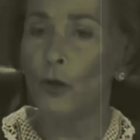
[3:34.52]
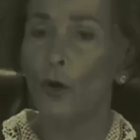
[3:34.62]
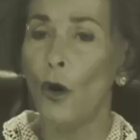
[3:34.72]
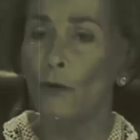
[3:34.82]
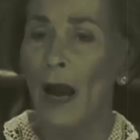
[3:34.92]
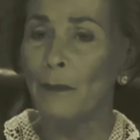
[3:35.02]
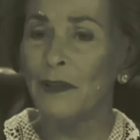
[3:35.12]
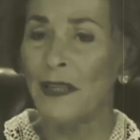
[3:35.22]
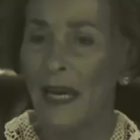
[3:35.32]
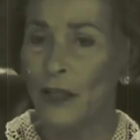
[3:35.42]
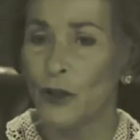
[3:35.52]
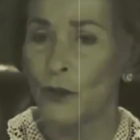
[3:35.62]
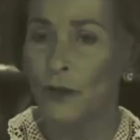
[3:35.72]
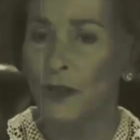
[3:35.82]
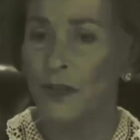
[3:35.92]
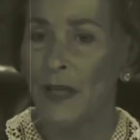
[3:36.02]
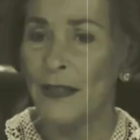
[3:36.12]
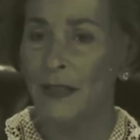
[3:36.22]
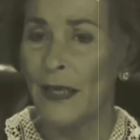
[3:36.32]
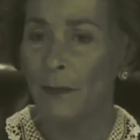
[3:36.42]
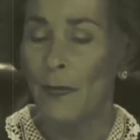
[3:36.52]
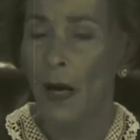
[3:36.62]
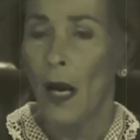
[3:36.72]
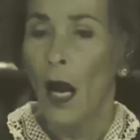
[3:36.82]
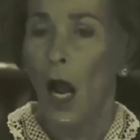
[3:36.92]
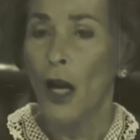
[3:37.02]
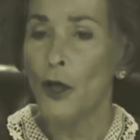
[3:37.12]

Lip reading: your obligation to send him a